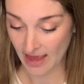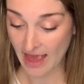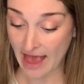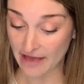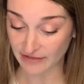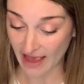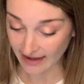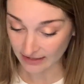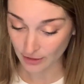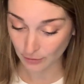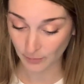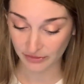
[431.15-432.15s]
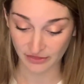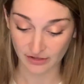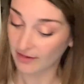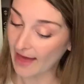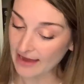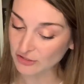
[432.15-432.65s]
Have echoed with the
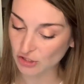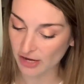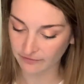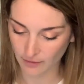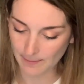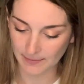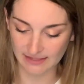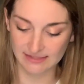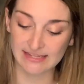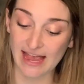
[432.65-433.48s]
clash of weapons